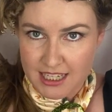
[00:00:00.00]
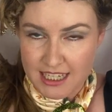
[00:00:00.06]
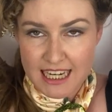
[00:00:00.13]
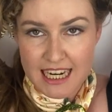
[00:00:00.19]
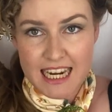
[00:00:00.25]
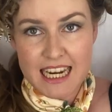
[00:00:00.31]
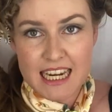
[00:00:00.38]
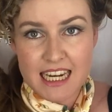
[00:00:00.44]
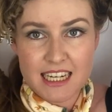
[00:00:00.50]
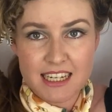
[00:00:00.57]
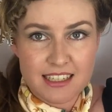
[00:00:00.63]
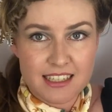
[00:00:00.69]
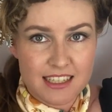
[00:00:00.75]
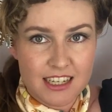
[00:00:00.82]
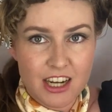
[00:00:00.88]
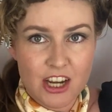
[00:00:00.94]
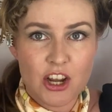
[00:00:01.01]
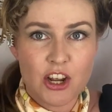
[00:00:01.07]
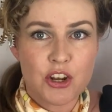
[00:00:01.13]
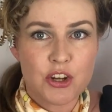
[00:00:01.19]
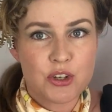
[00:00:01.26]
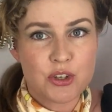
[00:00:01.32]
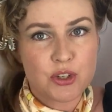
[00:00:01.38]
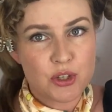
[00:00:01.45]
teased
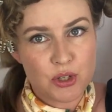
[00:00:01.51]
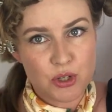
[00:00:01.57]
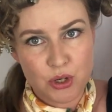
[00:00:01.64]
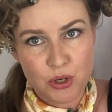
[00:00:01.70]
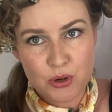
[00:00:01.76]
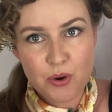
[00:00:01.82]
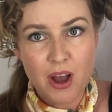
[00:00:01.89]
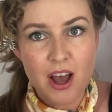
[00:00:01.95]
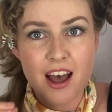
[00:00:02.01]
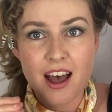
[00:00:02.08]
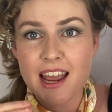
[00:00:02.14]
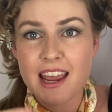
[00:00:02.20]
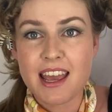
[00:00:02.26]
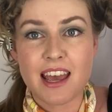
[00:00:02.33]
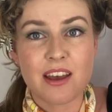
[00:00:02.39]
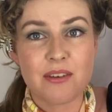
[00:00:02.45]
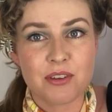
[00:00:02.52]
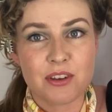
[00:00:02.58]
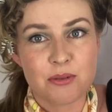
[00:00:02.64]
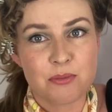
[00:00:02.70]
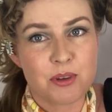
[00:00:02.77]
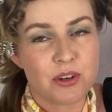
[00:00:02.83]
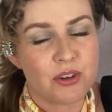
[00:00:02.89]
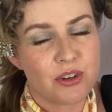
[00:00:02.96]
to high heaven,
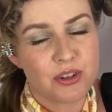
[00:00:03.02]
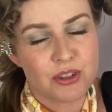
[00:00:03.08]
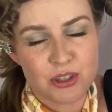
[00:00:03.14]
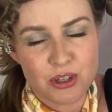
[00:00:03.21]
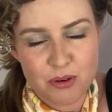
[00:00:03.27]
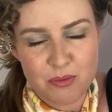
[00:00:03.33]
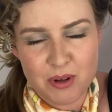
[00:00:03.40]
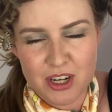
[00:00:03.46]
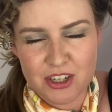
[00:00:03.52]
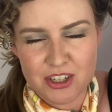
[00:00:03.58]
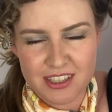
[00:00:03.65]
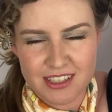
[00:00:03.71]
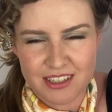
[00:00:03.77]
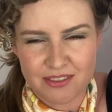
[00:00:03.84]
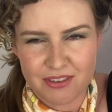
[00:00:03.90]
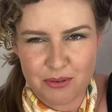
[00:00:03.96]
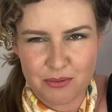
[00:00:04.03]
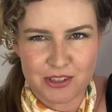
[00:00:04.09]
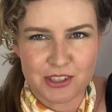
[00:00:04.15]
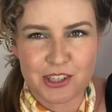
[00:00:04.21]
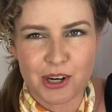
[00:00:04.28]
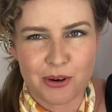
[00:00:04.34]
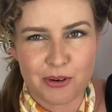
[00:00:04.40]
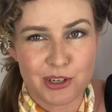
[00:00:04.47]
but not so much as if I
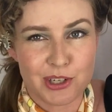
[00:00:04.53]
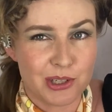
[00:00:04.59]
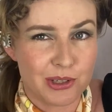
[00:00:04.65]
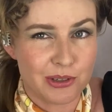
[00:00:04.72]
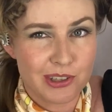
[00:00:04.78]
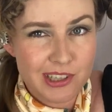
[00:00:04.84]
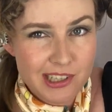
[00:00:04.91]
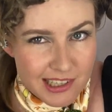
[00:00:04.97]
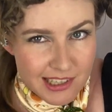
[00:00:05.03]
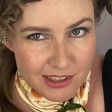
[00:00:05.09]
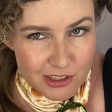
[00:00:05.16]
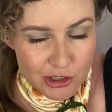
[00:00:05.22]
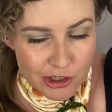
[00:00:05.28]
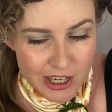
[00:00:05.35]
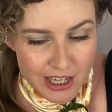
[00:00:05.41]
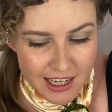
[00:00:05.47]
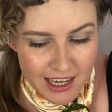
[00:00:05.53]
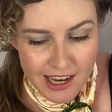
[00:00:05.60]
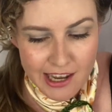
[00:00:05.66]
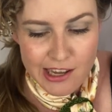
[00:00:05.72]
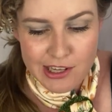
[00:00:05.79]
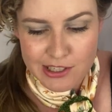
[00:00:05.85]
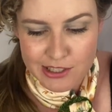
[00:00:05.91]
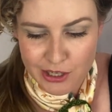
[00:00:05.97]
wasn't going to do this little trick.
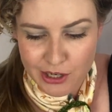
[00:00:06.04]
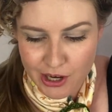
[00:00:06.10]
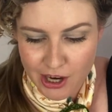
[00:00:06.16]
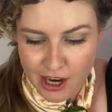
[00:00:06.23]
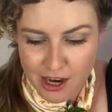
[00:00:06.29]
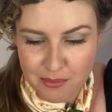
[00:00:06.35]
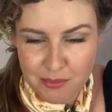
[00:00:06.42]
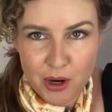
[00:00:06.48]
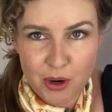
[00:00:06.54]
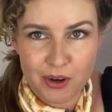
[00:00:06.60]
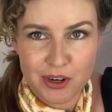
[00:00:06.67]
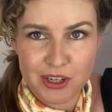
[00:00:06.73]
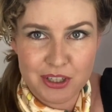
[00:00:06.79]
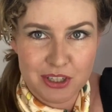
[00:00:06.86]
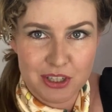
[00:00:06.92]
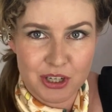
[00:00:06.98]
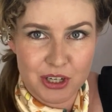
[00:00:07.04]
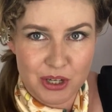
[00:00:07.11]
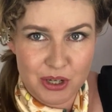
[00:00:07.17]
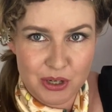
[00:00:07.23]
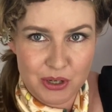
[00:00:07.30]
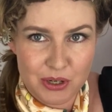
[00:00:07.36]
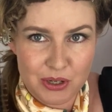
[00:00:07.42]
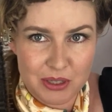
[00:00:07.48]
So I'm going to
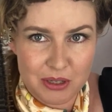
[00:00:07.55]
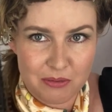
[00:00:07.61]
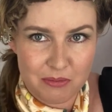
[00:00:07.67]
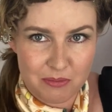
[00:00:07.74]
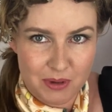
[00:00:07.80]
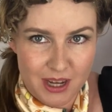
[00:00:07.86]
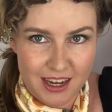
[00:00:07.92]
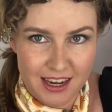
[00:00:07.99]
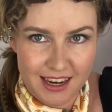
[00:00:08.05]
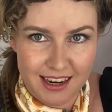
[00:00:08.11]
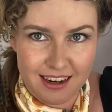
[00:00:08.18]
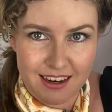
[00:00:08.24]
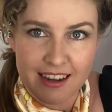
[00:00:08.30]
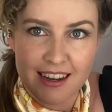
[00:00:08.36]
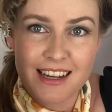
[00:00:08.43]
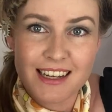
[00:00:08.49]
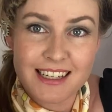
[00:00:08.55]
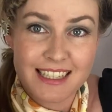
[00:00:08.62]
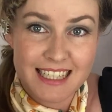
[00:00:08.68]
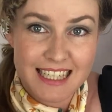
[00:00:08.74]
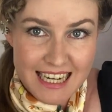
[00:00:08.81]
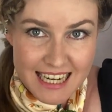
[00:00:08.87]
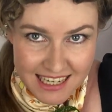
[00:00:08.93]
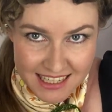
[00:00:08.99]
use my
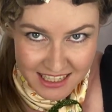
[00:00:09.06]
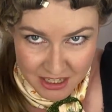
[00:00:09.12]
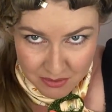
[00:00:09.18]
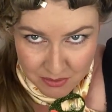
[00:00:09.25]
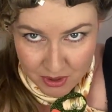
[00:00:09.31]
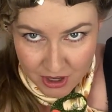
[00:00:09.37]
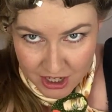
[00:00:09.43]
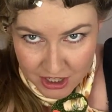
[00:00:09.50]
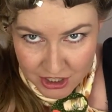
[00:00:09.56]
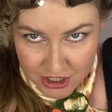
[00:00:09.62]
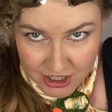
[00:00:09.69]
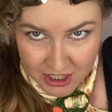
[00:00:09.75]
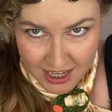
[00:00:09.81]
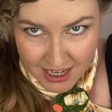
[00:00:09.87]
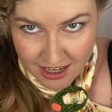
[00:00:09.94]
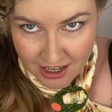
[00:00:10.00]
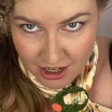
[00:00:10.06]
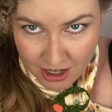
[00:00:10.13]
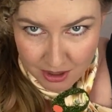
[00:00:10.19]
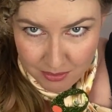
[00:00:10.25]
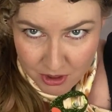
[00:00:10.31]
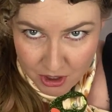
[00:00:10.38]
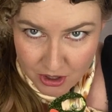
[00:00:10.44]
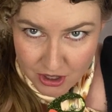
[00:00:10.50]
teasing brush, and
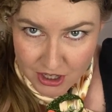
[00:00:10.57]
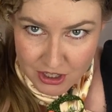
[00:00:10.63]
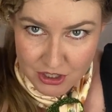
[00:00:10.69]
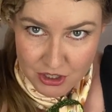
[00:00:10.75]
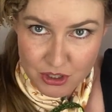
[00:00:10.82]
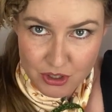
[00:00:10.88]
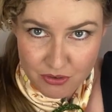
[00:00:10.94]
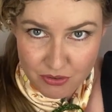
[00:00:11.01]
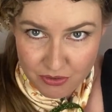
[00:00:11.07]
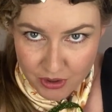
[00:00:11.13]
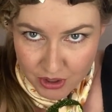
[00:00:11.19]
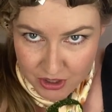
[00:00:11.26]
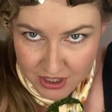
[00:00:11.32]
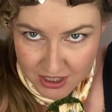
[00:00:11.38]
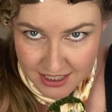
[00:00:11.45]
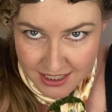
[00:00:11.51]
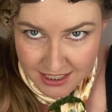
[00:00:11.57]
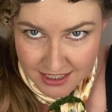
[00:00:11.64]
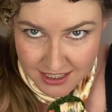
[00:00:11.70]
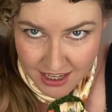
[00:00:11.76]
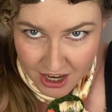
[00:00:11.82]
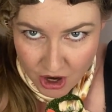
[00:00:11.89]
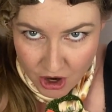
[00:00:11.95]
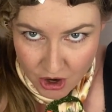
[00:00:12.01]
I'm going to focus it
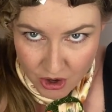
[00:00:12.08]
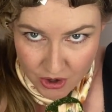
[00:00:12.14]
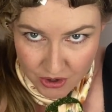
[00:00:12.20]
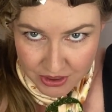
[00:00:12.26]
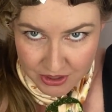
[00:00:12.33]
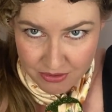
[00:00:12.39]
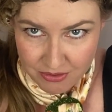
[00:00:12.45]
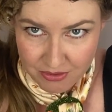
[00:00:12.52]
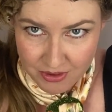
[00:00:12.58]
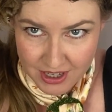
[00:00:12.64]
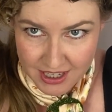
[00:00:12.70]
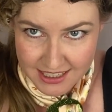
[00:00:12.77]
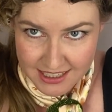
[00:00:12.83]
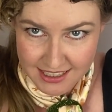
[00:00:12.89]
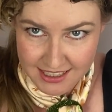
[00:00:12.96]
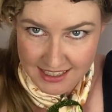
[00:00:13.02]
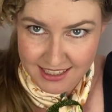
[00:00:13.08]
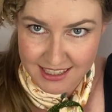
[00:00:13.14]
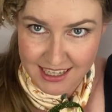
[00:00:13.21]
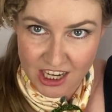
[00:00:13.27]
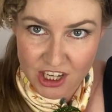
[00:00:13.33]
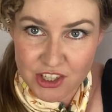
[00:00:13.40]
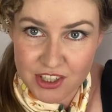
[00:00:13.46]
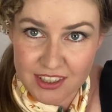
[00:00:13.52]
on the front
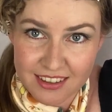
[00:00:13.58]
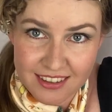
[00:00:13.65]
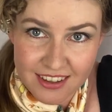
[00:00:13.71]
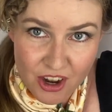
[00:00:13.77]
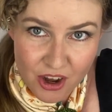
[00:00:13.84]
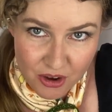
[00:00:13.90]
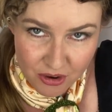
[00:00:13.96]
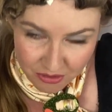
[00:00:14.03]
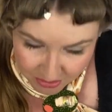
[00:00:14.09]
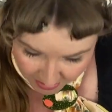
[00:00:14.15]
section of